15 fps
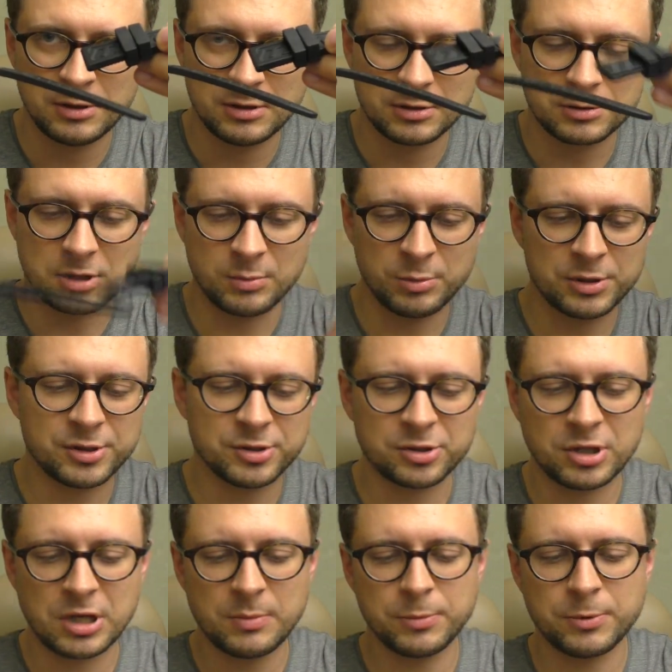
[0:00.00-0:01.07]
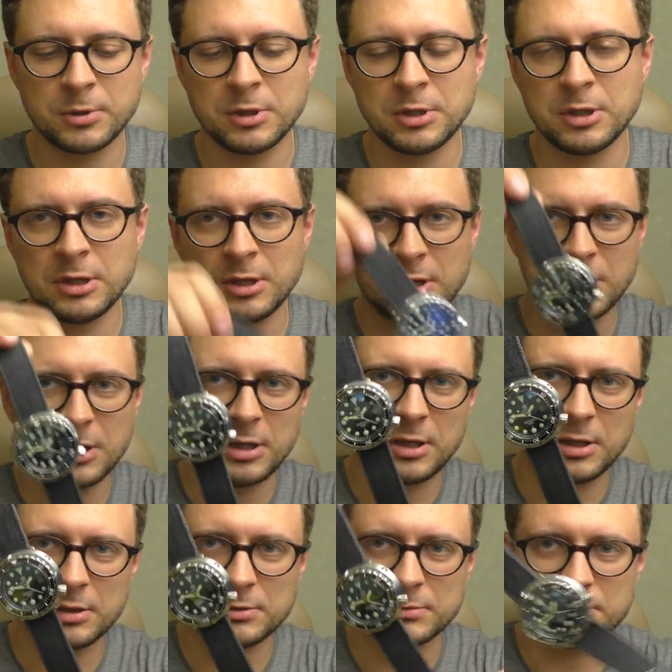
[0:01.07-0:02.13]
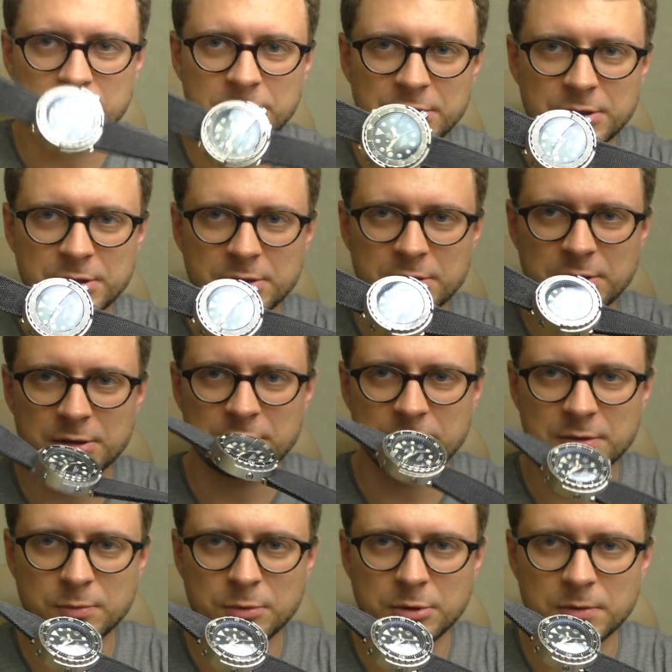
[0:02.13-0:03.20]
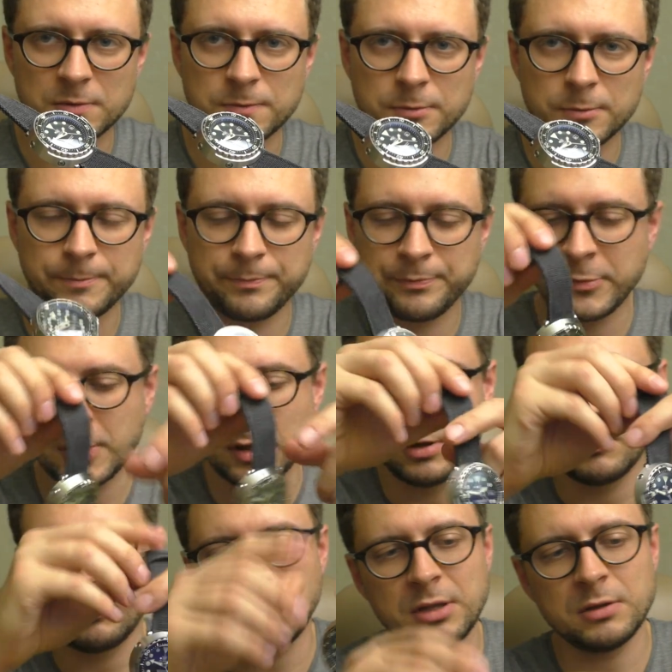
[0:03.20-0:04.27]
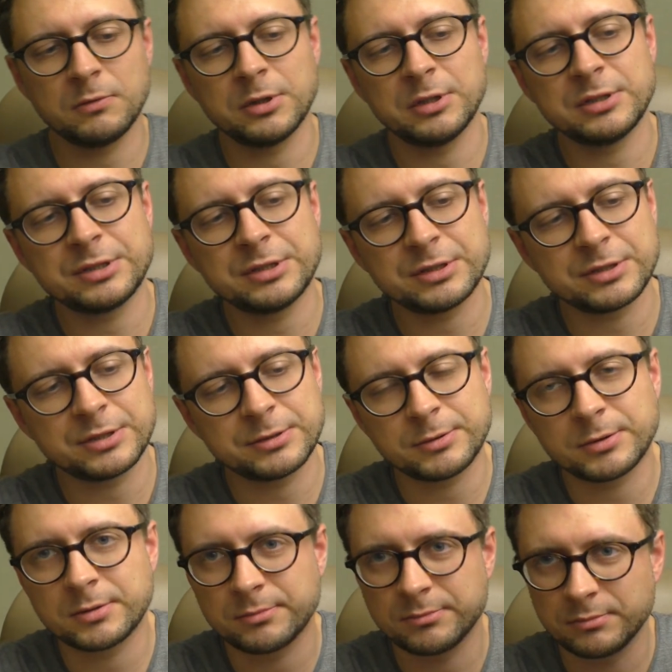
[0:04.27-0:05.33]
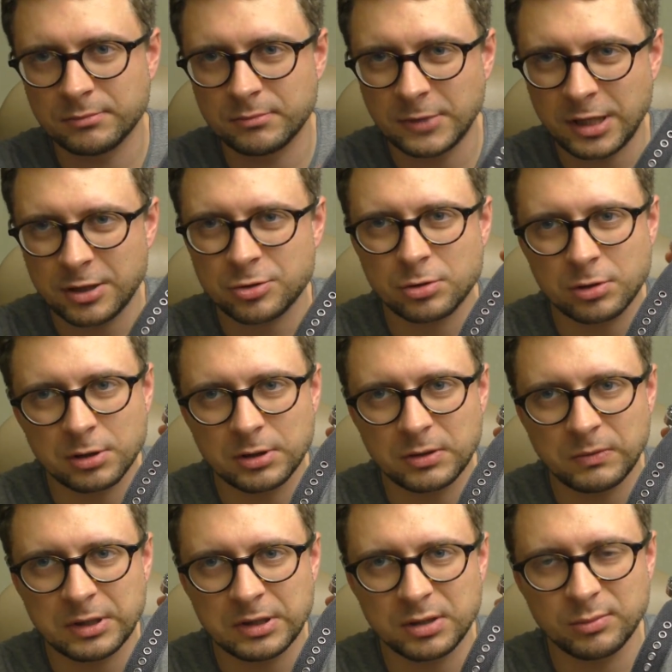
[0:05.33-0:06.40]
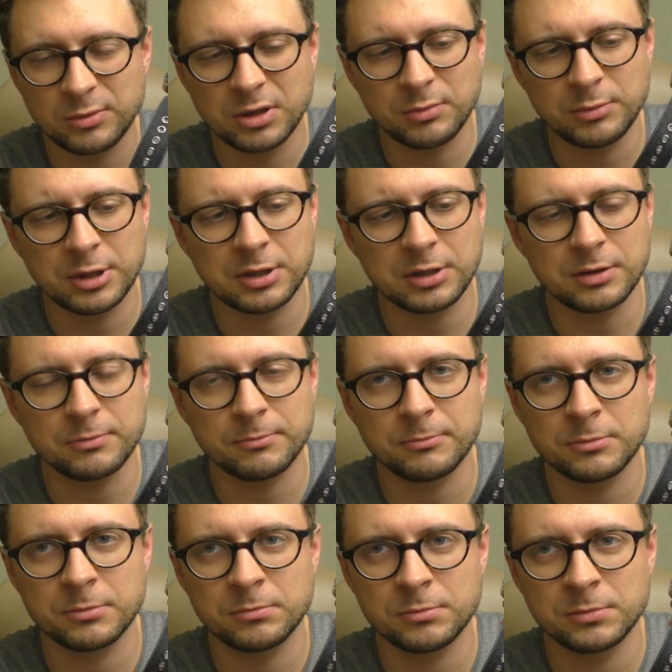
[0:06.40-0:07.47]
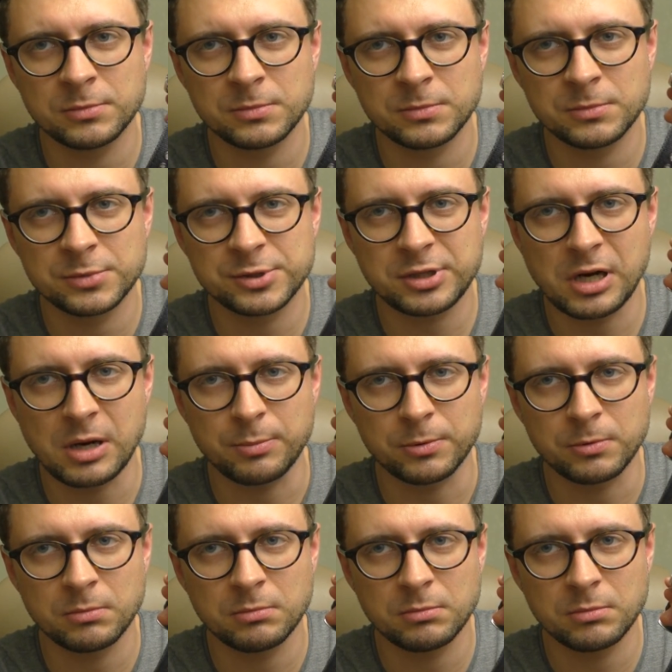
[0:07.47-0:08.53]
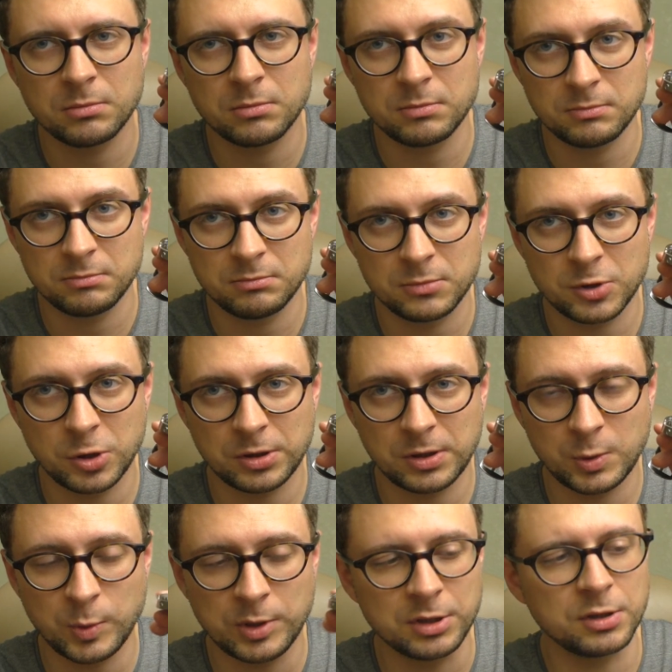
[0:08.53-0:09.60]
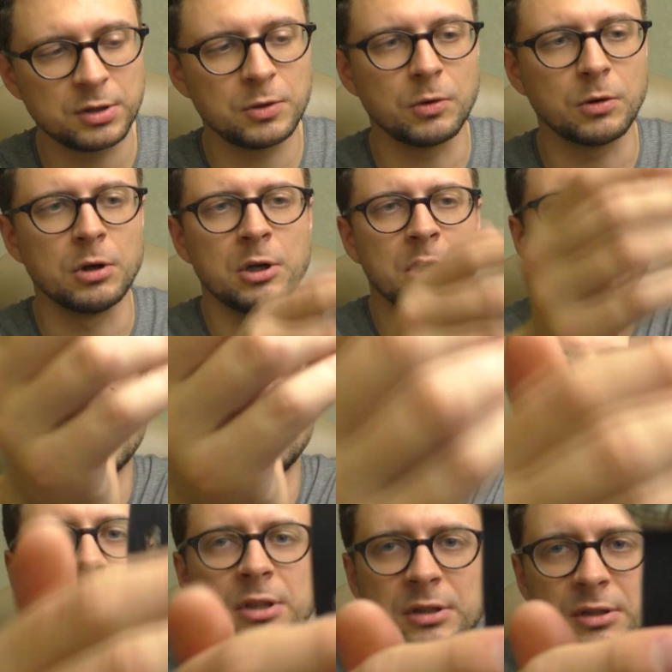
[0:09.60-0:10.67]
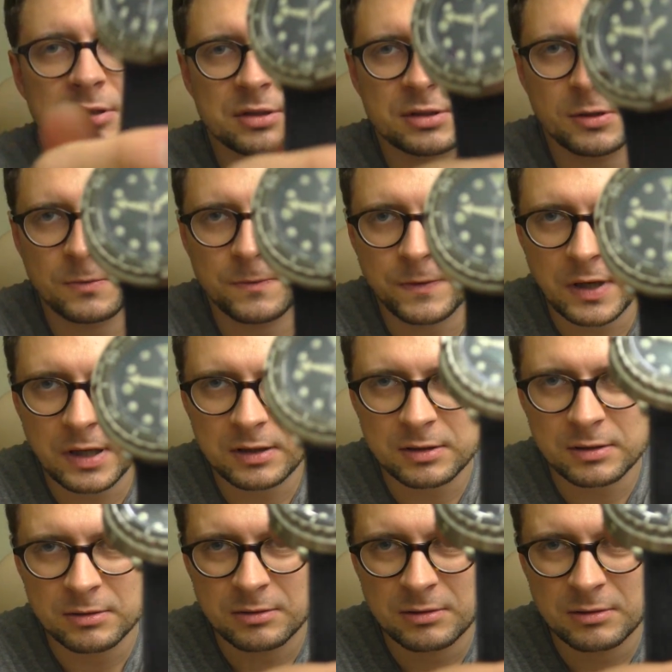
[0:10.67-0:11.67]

rubber strap, and this this is wonderful. By the way, this is actually twenty millimeter strap, not twenty-two, but it is so fat